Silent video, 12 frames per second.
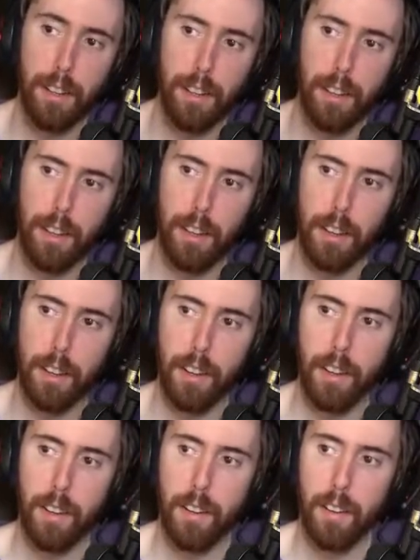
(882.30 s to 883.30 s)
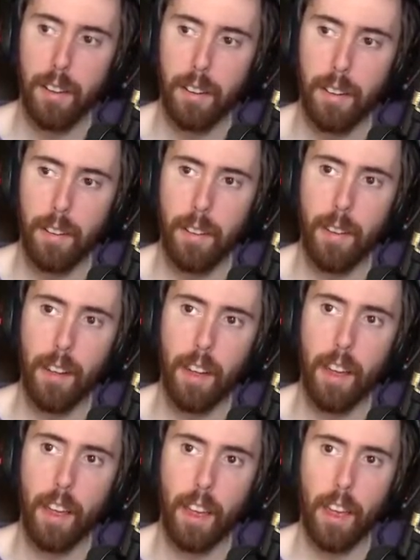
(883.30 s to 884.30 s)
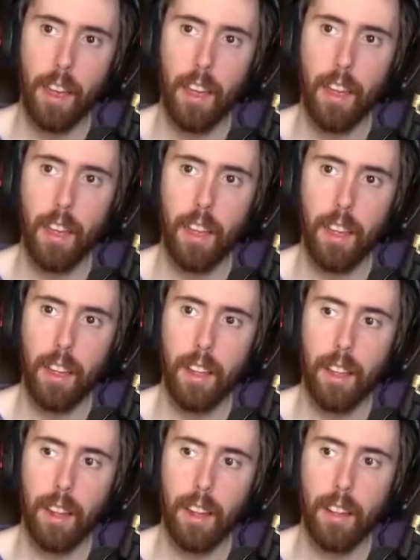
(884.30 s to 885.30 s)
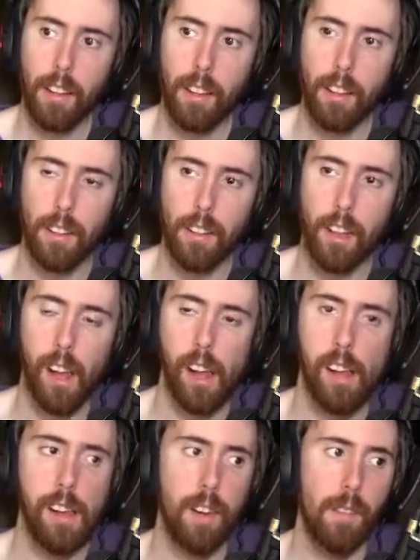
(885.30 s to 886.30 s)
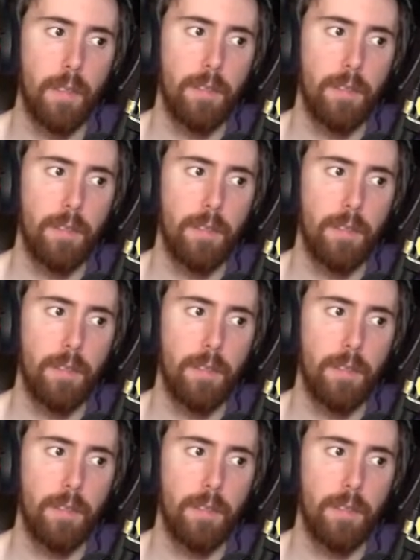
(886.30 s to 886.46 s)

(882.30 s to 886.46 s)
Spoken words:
(silence)